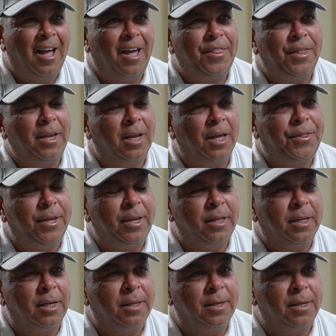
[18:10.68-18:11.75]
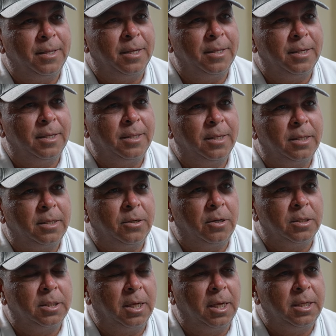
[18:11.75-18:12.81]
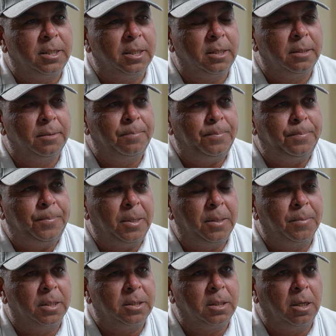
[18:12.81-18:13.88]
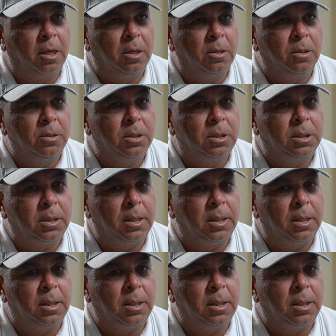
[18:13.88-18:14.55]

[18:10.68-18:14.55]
I think the translation pretty much goes,